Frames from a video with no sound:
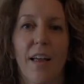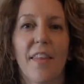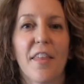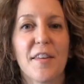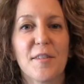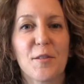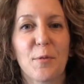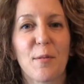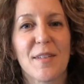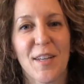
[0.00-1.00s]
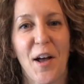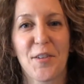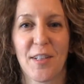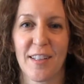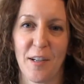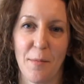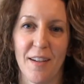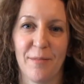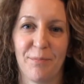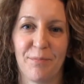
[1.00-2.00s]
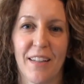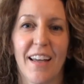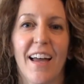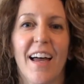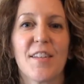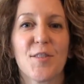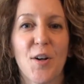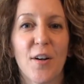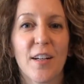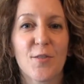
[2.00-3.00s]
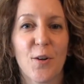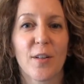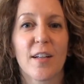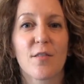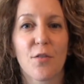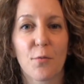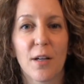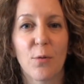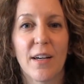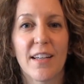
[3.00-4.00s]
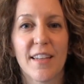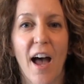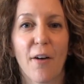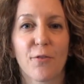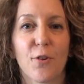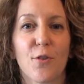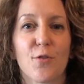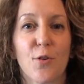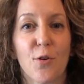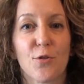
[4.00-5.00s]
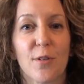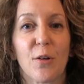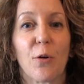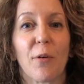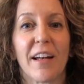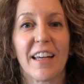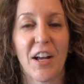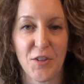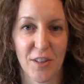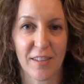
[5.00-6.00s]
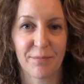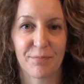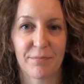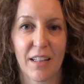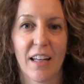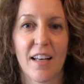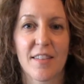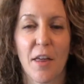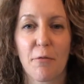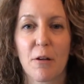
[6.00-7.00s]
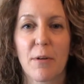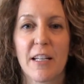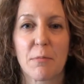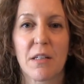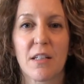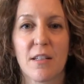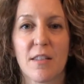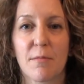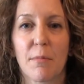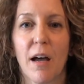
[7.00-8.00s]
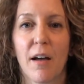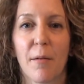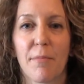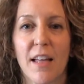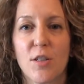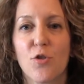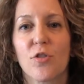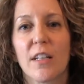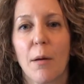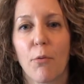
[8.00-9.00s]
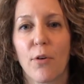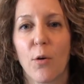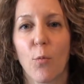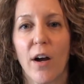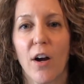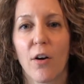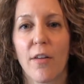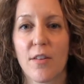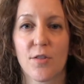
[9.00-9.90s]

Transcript: Now this is where massage can come in. And starting as early as 3 weeks after surgery or radiation. And I say 3 weeks because that's usually a point where the